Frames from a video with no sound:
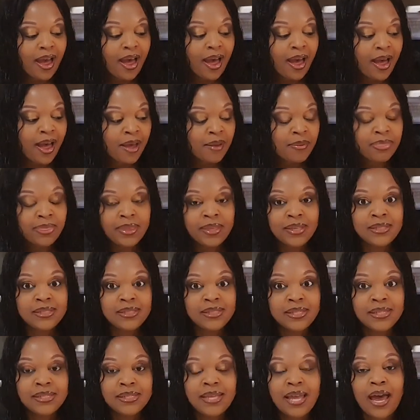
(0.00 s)
This
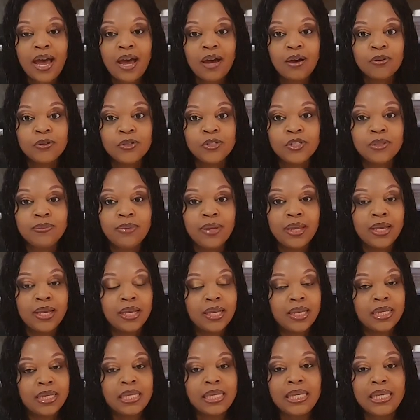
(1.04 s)
is how to make
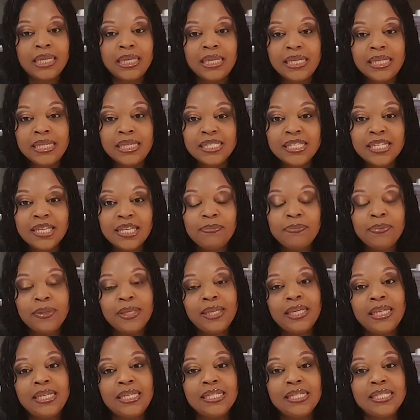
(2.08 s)
an easy
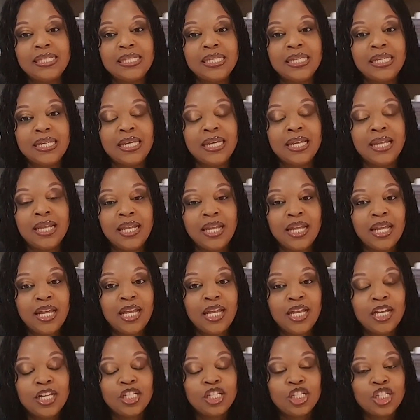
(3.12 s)
peasy
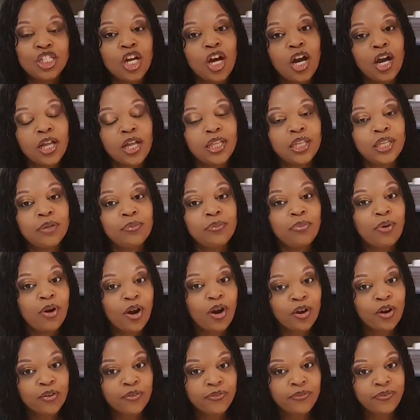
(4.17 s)
chocolate
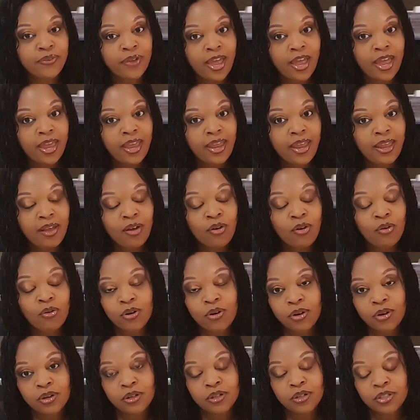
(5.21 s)
parfait
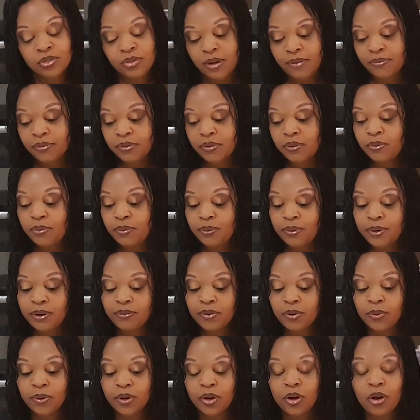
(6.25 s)
or trifle, whatever
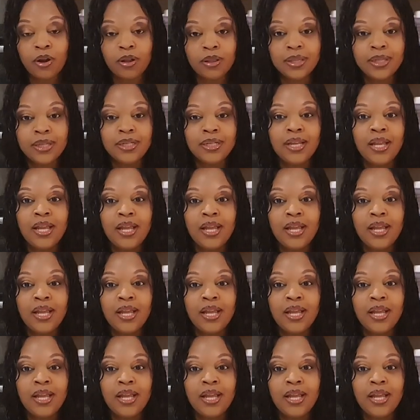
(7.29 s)
you want to call it.